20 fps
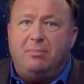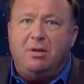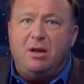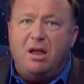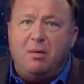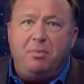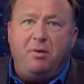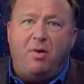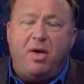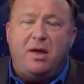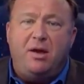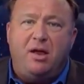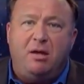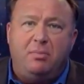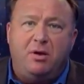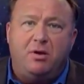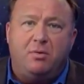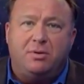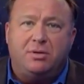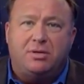they manipulated him
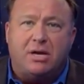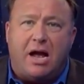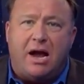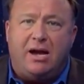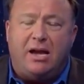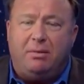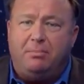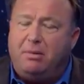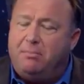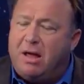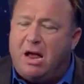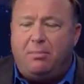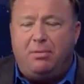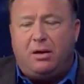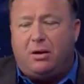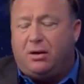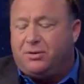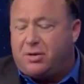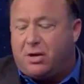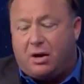into resigning, but maybe
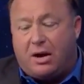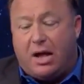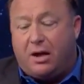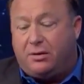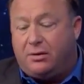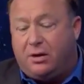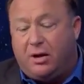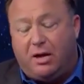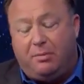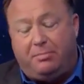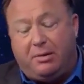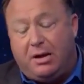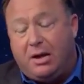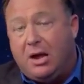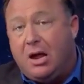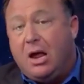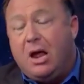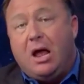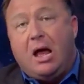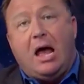it'll turn out good. But
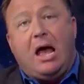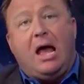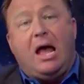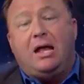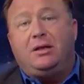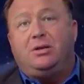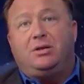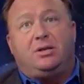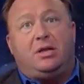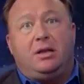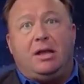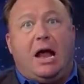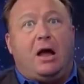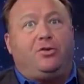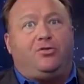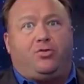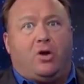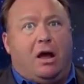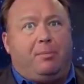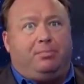I, I just now
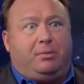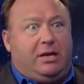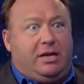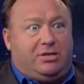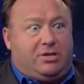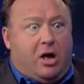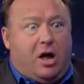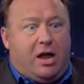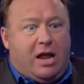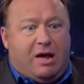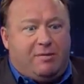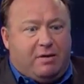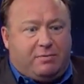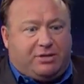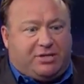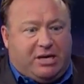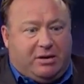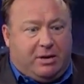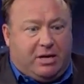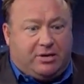Trump is on. I've never
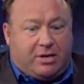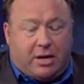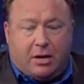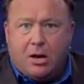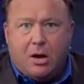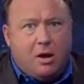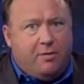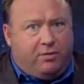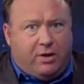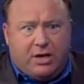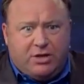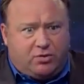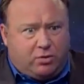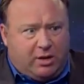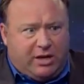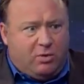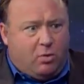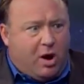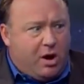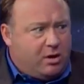seen. He's like, Flynn's
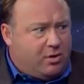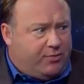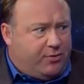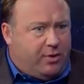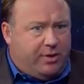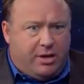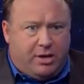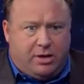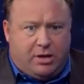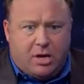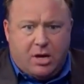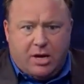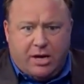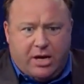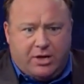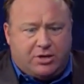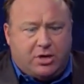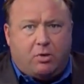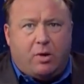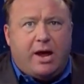really wonderful. He
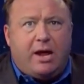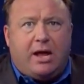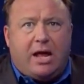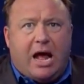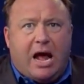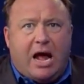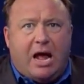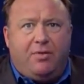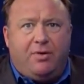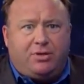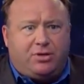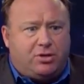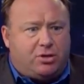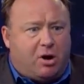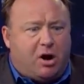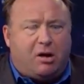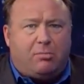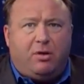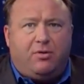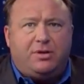he's a great guy. This is
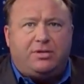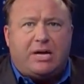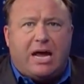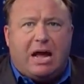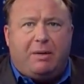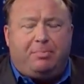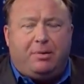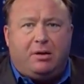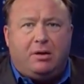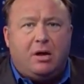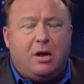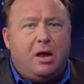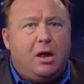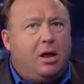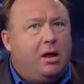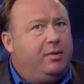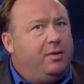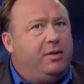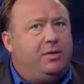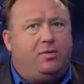horrible. This happened.
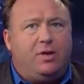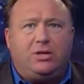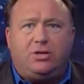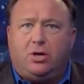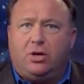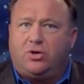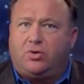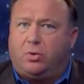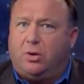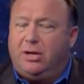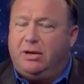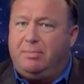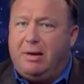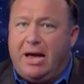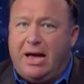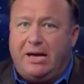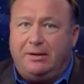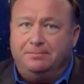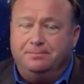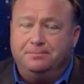This, this looks really
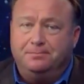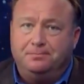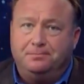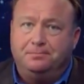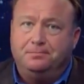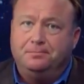bad.